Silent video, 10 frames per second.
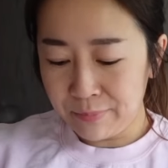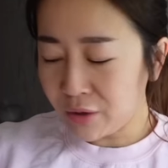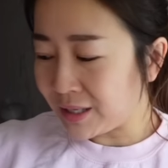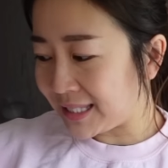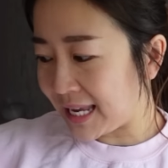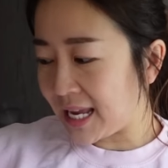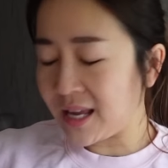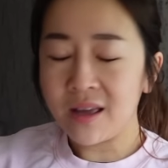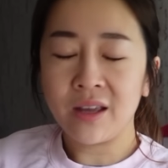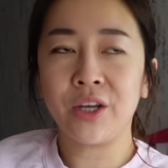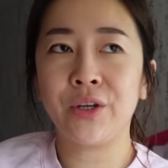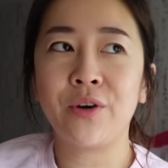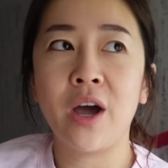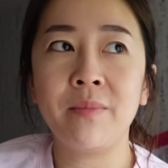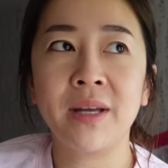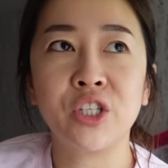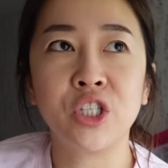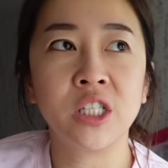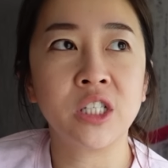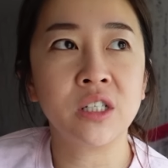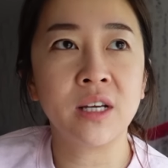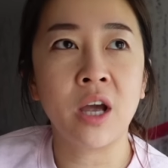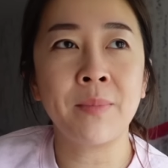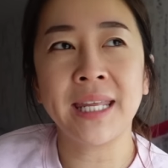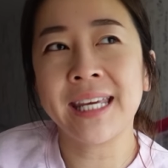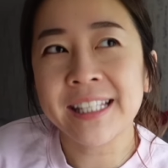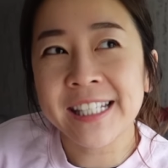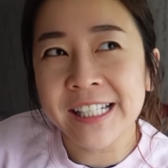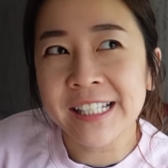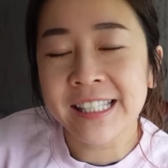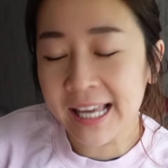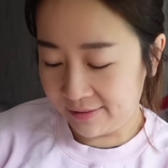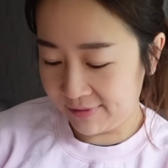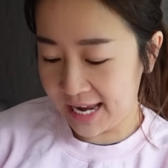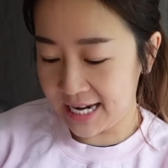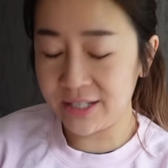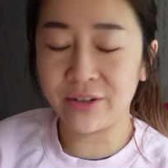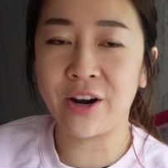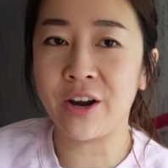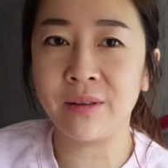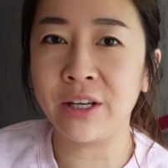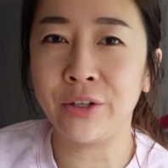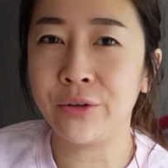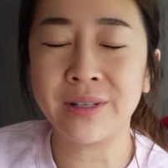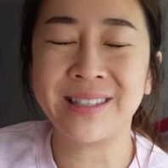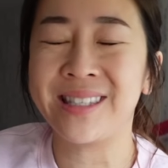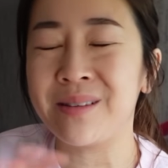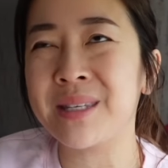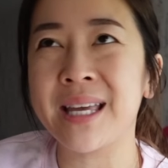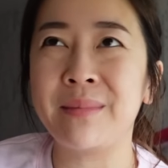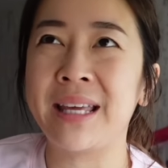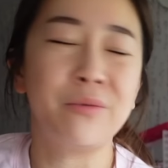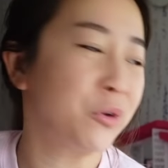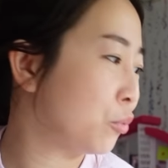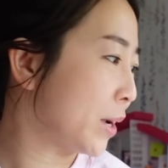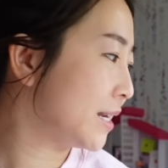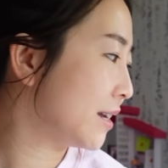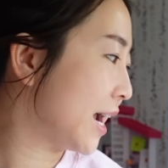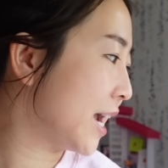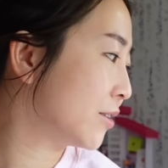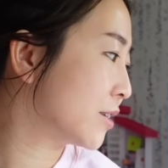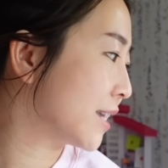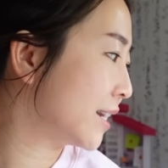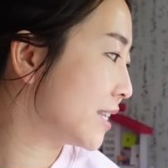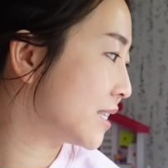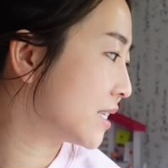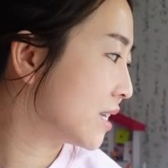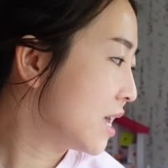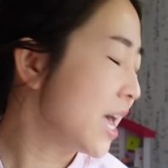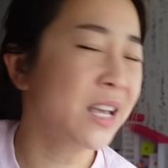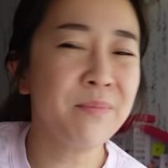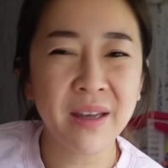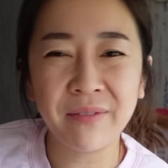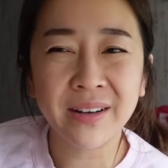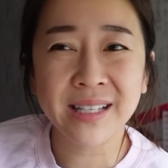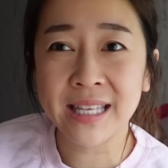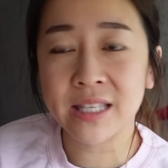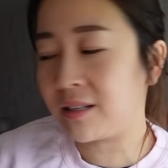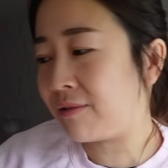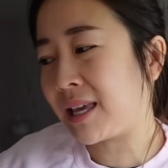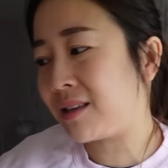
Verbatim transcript: I'm not gonna say, you know, how much how many inches I've gained or how, you know, because sometimes like with weight, I understand it's, it can be a very sensitive thing.